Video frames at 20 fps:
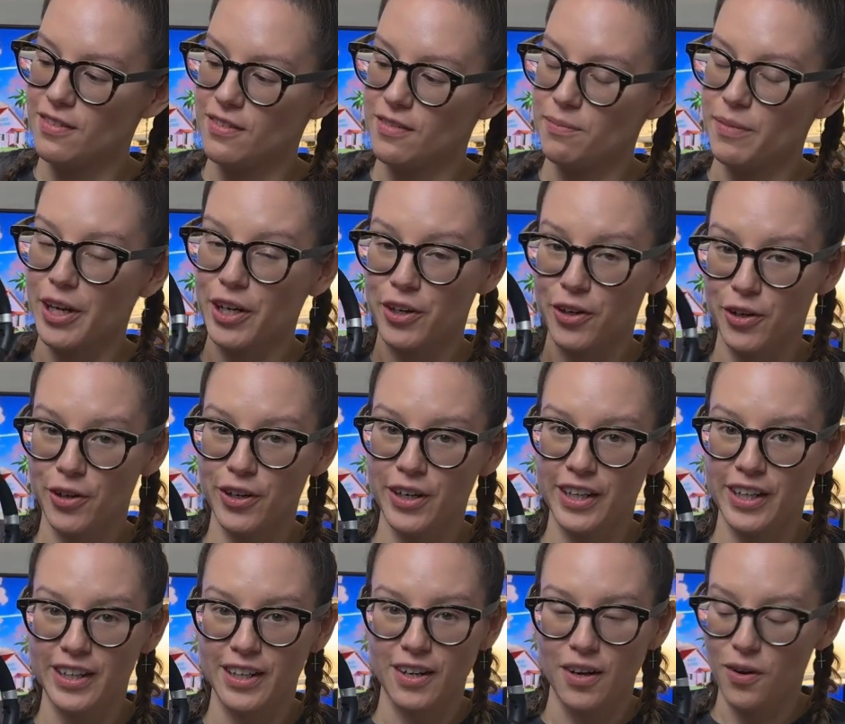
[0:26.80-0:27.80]
my
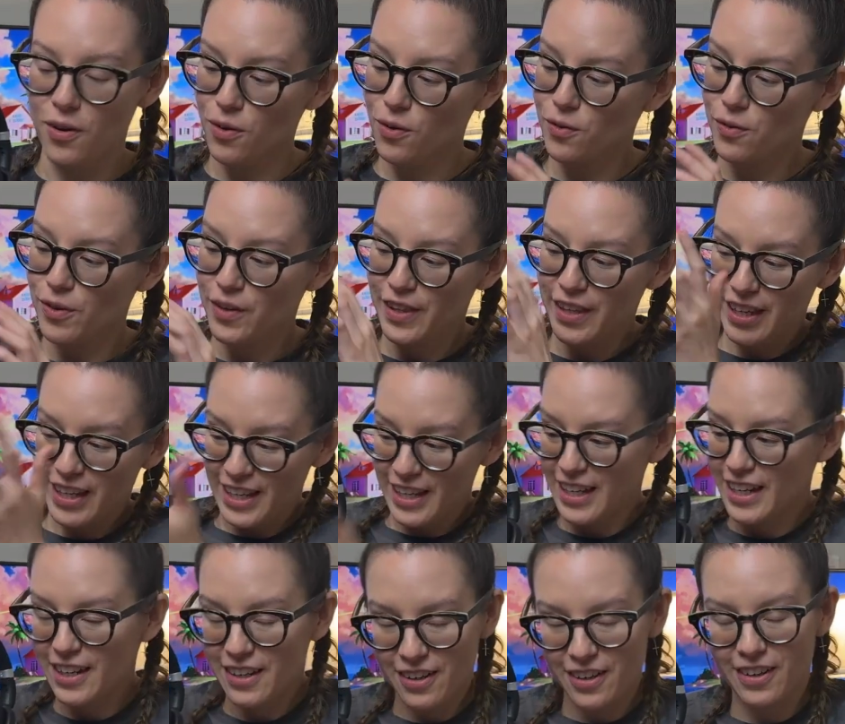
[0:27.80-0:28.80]
current
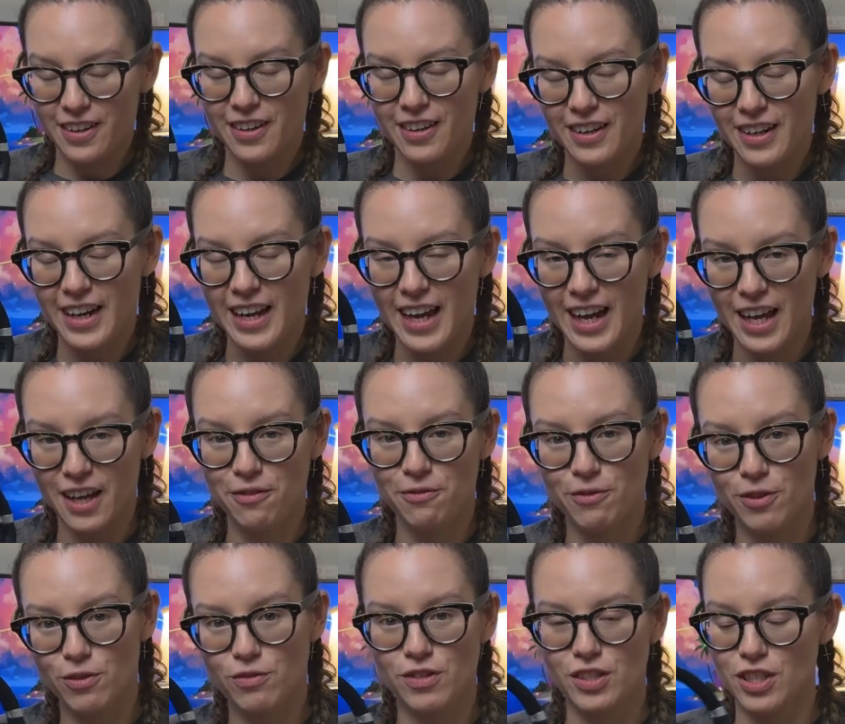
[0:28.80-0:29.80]
over-the-ear
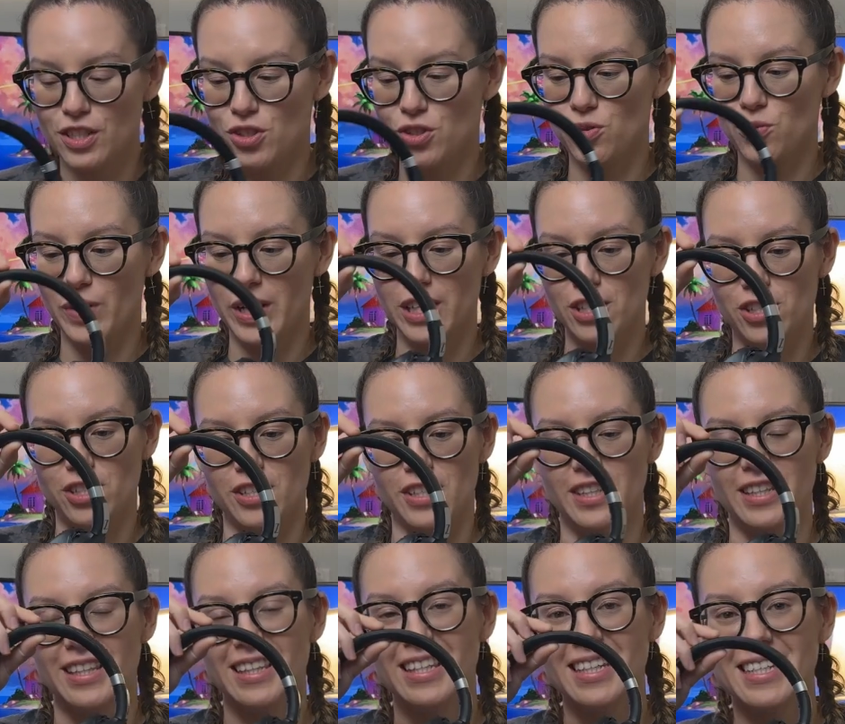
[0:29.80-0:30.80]
headphone situation.
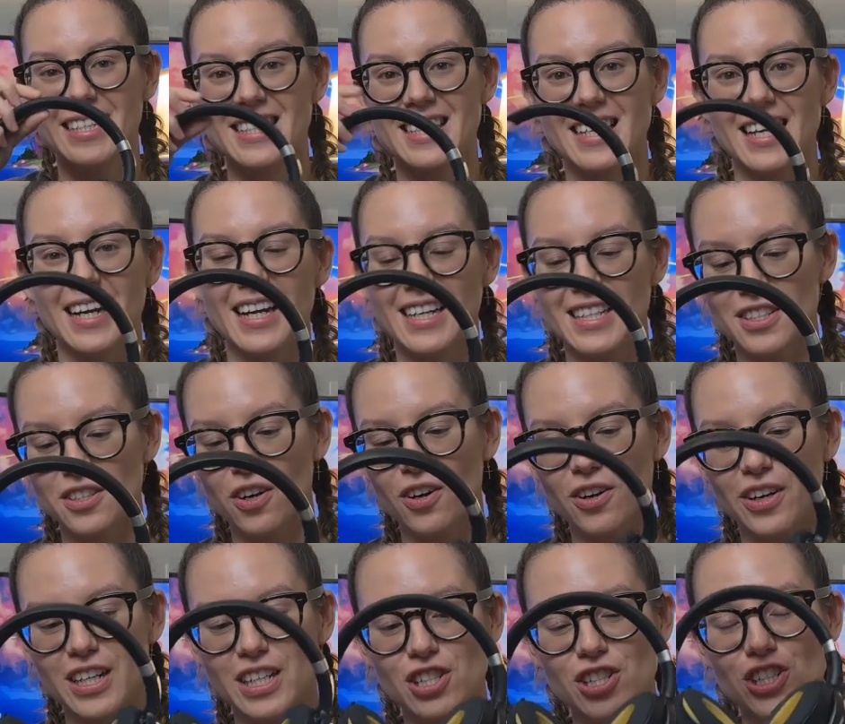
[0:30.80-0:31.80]
These guys
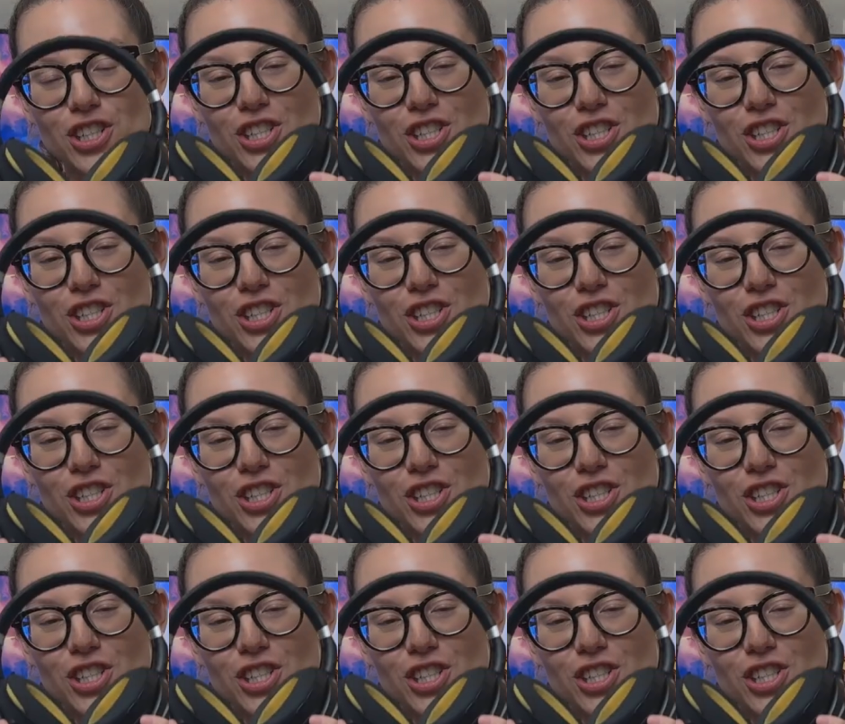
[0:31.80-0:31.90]
are in